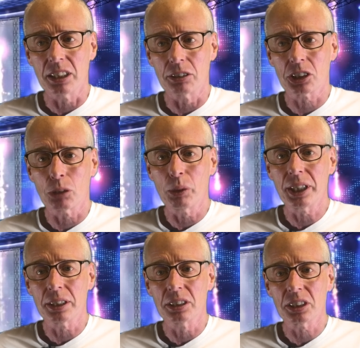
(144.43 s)
notes so we
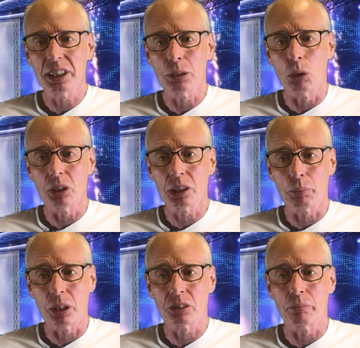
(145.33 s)
can see what is
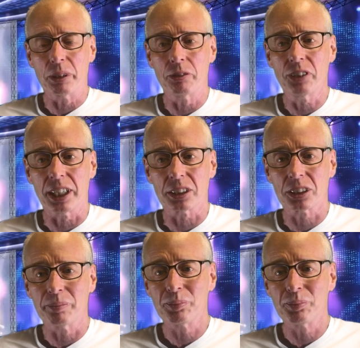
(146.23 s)
supposed to have been fixed.